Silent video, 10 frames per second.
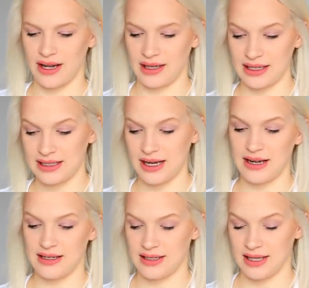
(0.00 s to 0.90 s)
it and like set
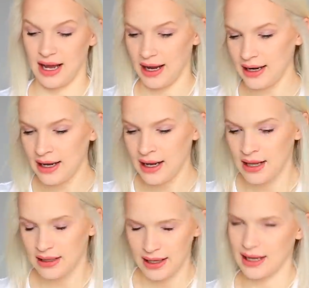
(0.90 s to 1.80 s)
it aside
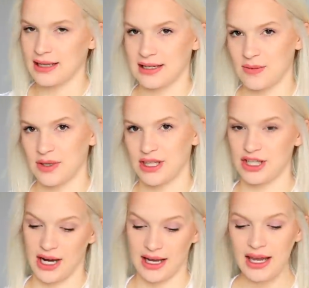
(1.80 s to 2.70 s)
like I did with the
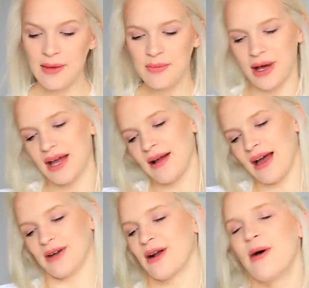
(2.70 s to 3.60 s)
jacket, but
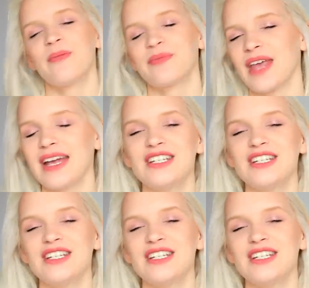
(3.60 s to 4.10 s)
I don't know. I